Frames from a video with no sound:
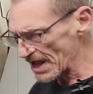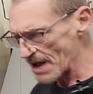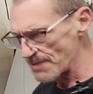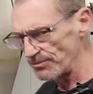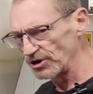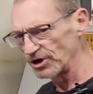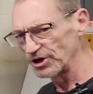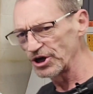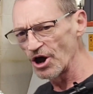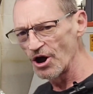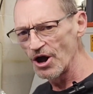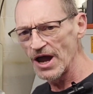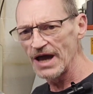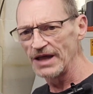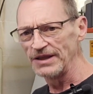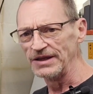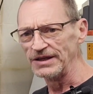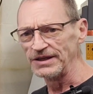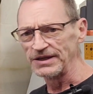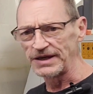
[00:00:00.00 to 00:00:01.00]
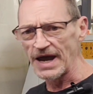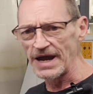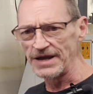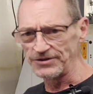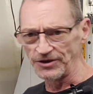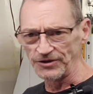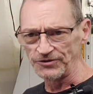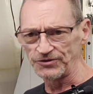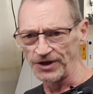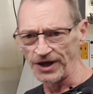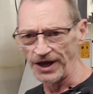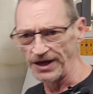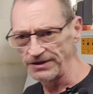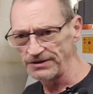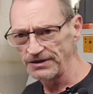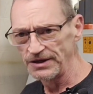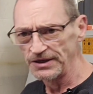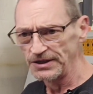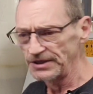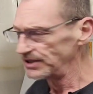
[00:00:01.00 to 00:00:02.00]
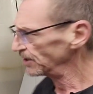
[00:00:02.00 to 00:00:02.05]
I'm going to go ahead and indicate this in,